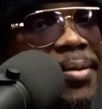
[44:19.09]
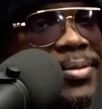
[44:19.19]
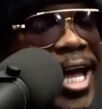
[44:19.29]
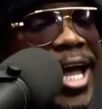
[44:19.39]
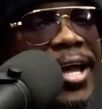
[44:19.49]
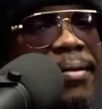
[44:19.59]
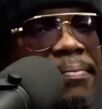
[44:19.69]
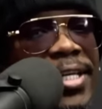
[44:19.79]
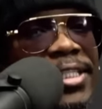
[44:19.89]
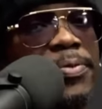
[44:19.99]
time
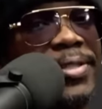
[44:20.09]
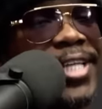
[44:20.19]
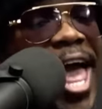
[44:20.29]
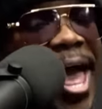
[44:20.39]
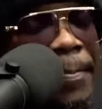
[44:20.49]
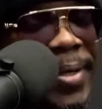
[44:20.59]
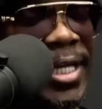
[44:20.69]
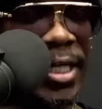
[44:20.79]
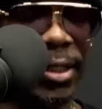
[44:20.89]
this was happening,